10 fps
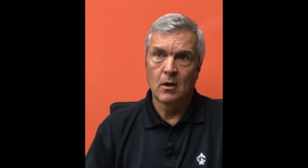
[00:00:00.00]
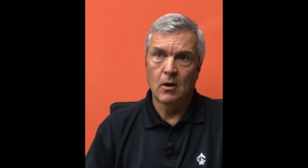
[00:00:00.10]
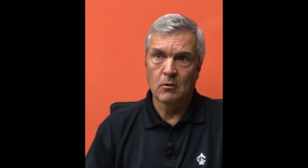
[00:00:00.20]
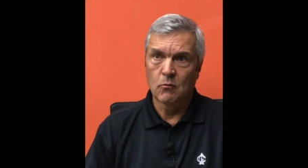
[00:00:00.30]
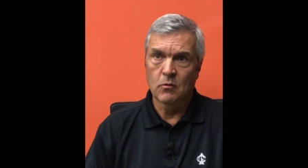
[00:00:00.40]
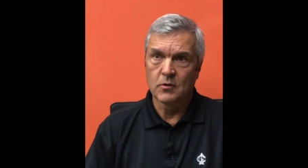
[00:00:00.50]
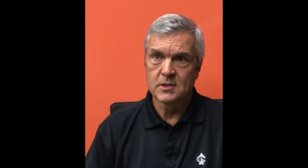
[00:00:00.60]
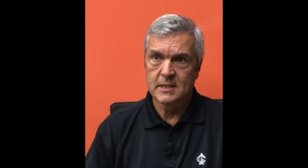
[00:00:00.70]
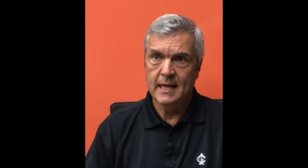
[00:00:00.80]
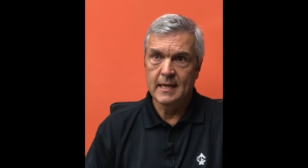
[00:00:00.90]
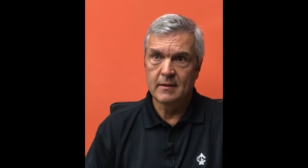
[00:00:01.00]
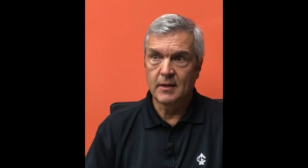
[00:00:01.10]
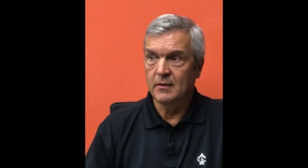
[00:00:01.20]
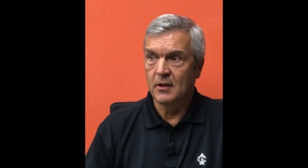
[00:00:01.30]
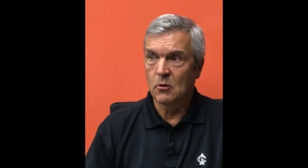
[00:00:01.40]
all over the state,
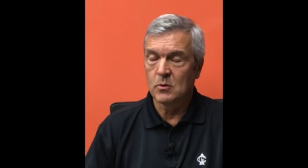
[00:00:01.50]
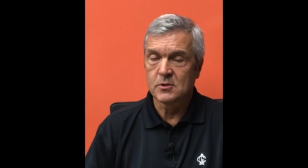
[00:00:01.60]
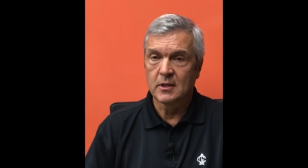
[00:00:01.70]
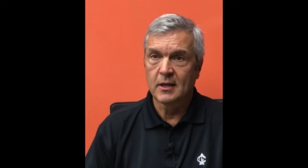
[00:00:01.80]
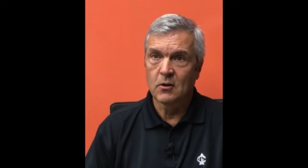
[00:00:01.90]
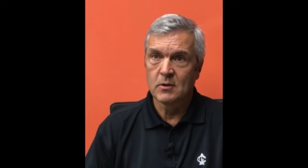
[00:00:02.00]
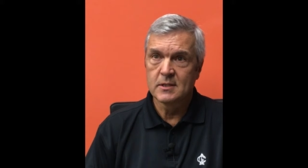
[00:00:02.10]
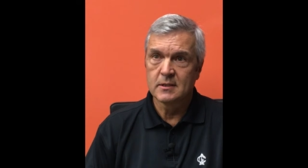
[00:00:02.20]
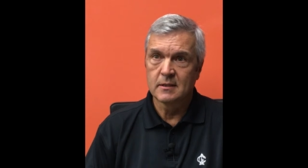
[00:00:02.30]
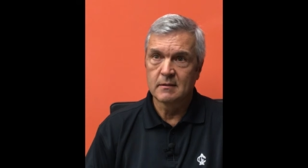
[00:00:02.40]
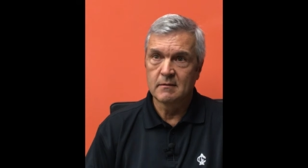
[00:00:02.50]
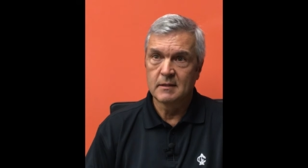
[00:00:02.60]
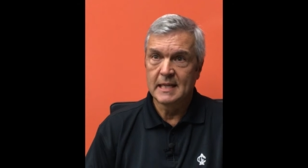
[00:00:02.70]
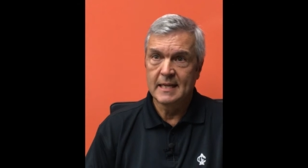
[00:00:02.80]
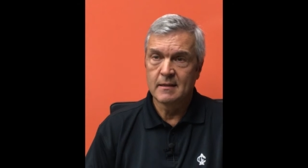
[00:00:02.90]
that there was an increasing
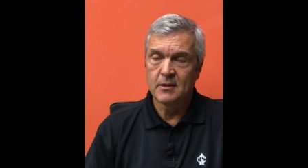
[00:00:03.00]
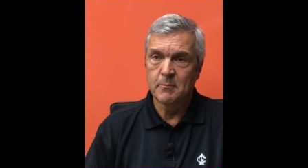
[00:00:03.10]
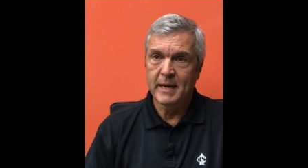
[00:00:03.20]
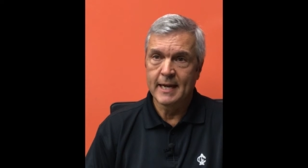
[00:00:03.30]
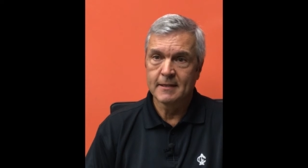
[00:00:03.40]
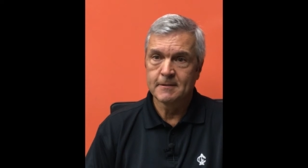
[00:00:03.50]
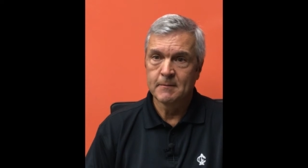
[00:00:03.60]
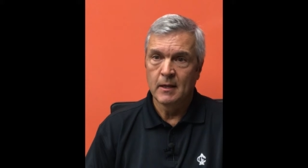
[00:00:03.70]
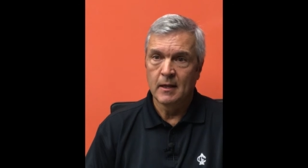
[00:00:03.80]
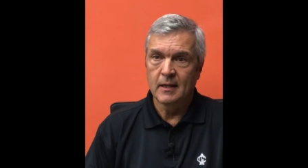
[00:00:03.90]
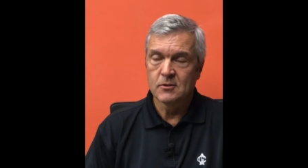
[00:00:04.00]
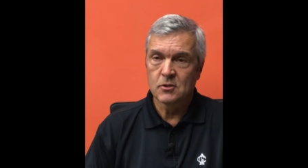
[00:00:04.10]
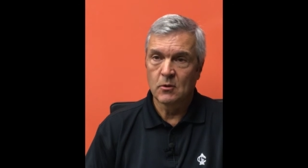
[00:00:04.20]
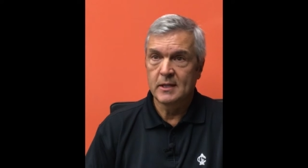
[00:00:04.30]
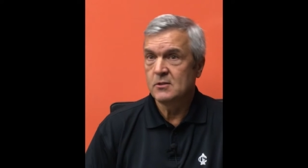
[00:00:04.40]
need and demand. And
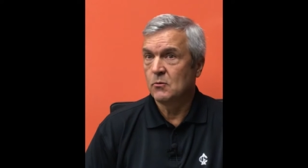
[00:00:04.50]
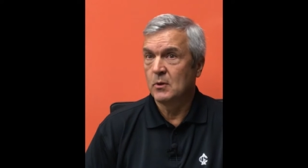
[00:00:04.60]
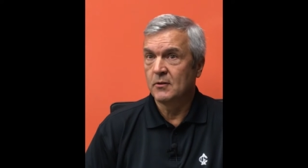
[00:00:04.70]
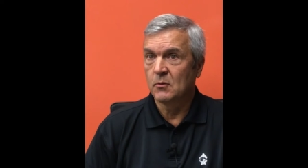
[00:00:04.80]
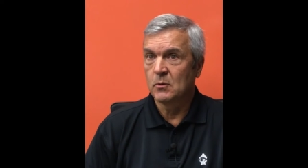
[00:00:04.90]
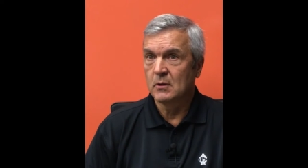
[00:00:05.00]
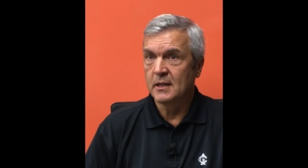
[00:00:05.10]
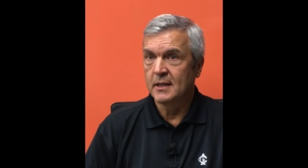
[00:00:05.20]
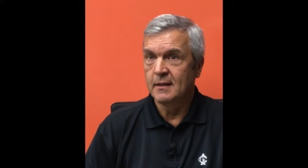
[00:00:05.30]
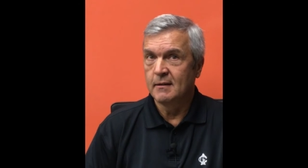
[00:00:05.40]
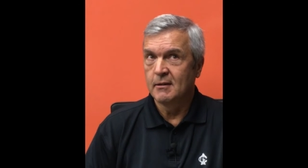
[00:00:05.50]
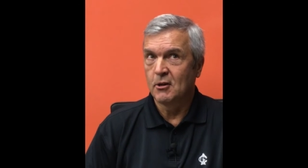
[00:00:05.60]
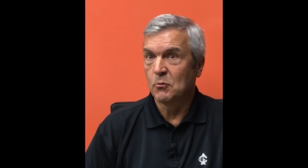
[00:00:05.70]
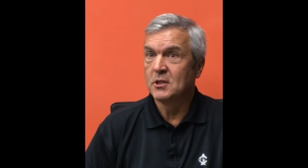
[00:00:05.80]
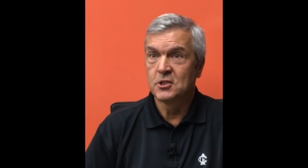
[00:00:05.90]
so he's the one that really
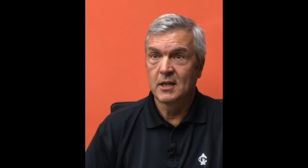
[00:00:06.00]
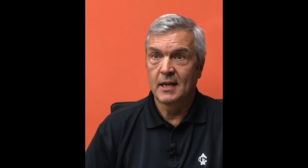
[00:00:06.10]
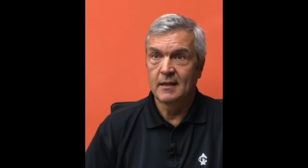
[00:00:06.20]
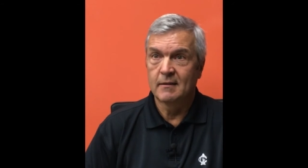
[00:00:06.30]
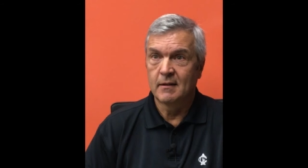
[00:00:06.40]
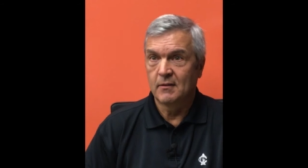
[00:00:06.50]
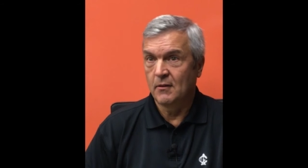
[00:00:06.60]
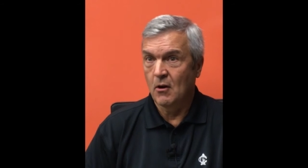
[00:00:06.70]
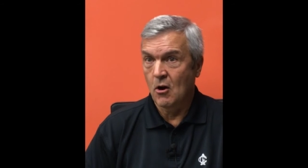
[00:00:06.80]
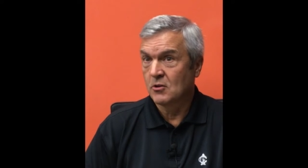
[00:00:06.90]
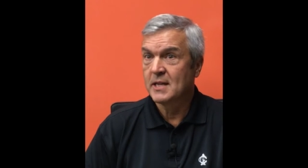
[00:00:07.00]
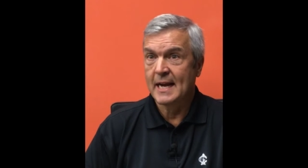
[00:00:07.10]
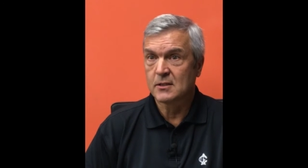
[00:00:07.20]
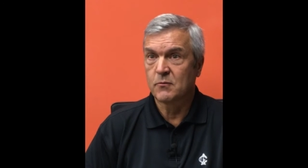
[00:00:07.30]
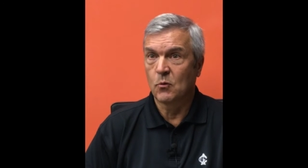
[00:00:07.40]
originated our
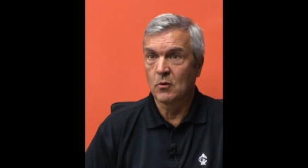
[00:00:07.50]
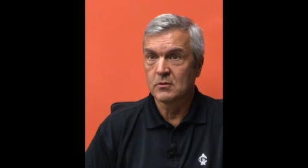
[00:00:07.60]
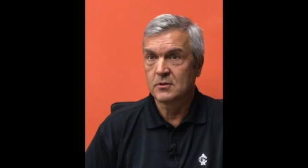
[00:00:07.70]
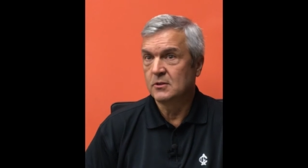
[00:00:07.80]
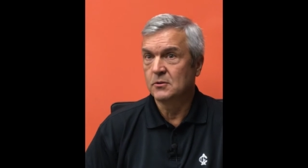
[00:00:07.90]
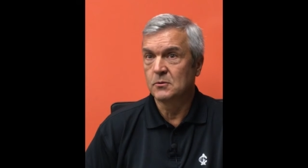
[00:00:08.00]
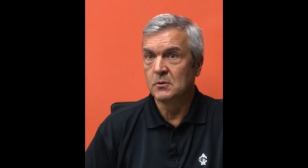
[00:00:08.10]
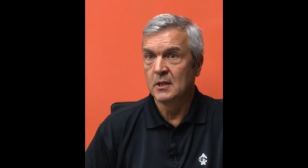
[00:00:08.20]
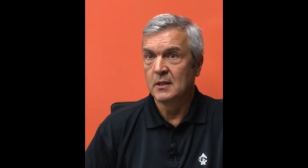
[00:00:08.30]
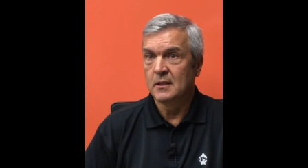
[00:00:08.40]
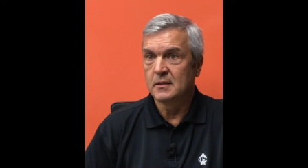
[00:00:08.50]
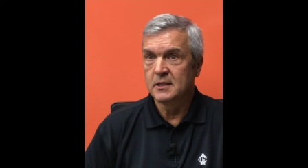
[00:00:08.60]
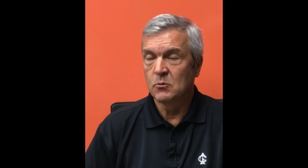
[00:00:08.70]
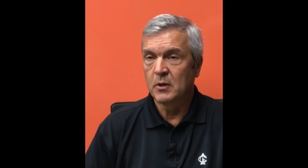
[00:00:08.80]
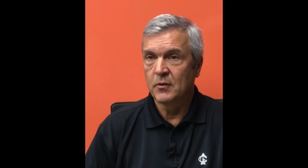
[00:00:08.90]
task force to
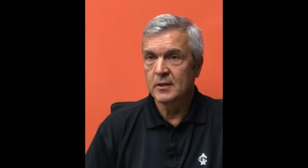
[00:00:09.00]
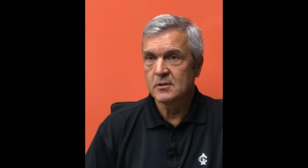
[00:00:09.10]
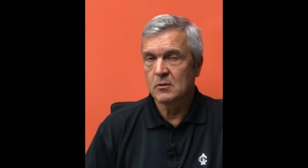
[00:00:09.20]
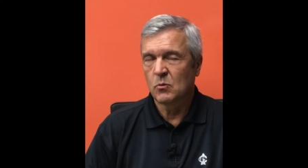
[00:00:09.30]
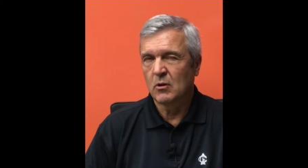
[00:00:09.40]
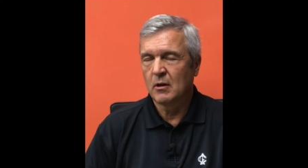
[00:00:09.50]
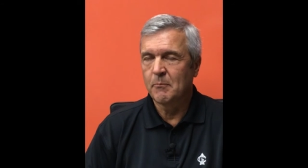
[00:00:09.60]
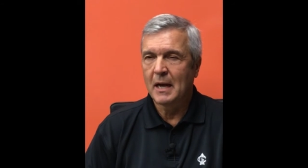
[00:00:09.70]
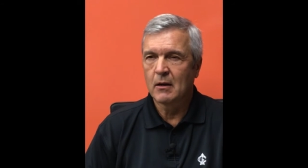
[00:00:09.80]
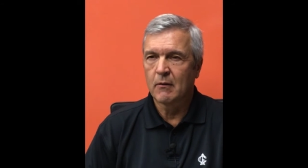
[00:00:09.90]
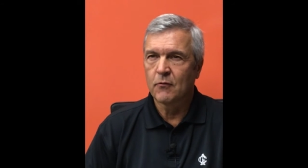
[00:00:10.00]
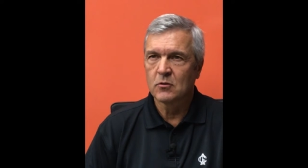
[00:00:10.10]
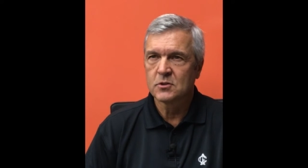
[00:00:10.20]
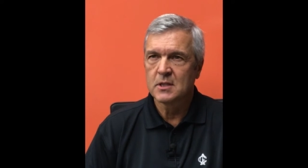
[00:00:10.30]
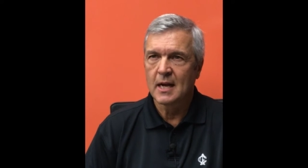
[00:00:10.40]
deal with this, and we're in about our
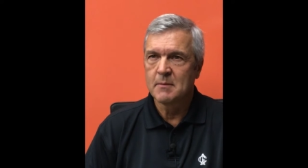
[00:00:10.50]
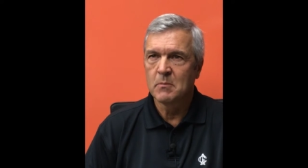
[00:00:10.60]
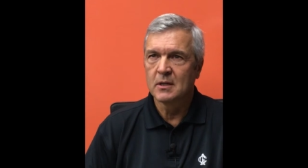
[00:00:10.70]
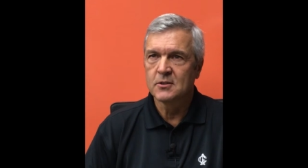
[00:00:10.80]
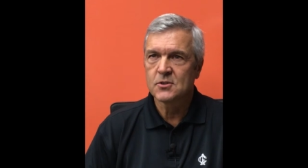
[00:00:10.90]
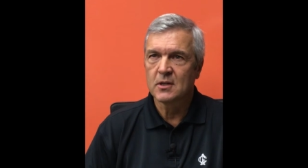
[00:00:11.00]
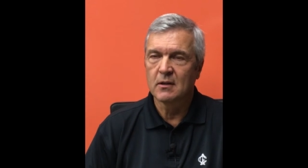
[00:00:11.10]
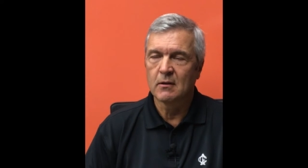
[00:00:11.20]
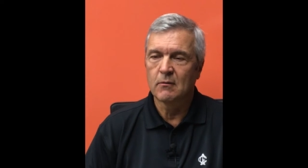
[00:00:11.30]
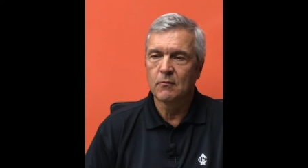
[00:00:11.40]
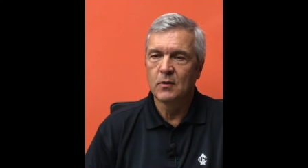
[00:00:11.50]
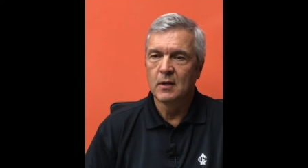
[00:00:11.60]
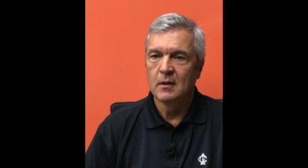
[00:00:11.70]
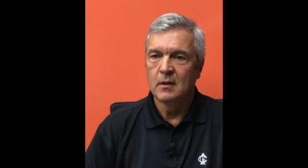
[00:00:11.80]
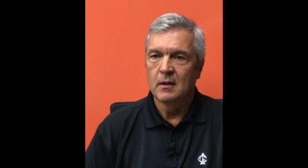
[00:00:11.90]
first 9 months of
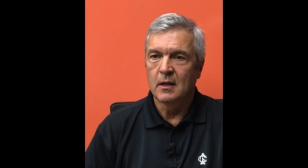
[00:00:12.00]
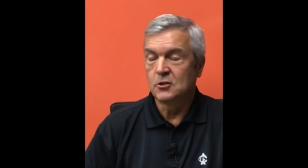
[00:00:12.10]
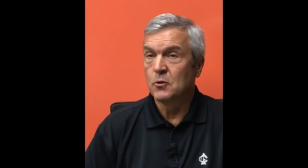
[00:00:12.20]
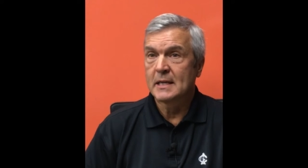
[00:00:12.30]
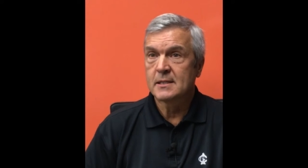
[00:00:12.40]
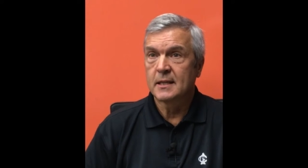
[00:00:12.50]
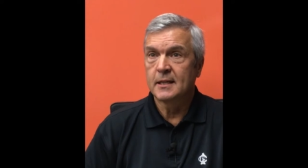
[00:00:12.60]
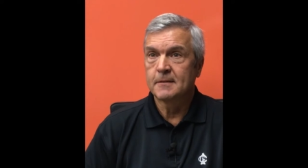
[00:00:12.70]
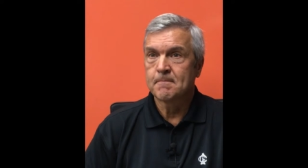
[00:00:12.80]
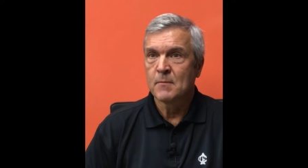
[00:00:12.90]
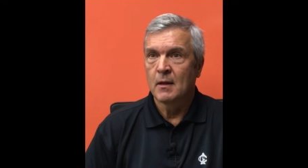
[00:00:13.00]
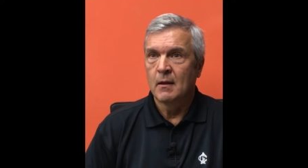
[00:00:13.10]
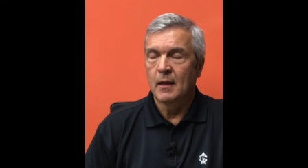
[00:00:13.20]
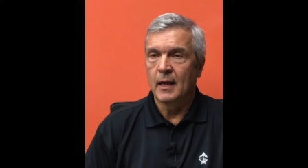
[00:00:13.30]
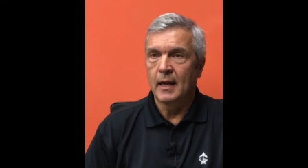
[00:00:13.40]
addressing it.
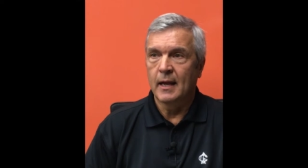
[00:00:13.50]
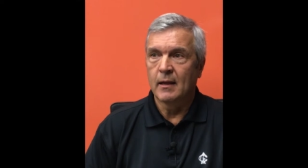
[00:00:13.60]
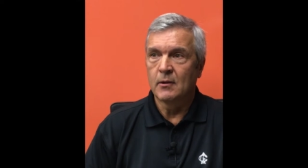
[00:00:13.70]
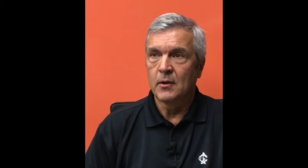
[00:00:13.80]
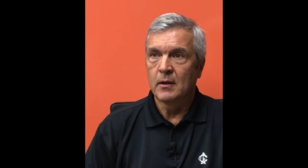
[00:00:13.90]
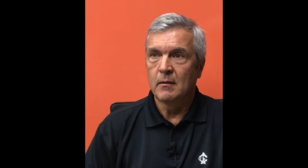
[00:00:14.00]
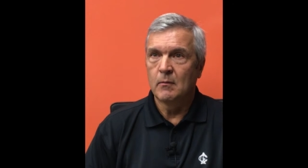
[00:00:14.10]
And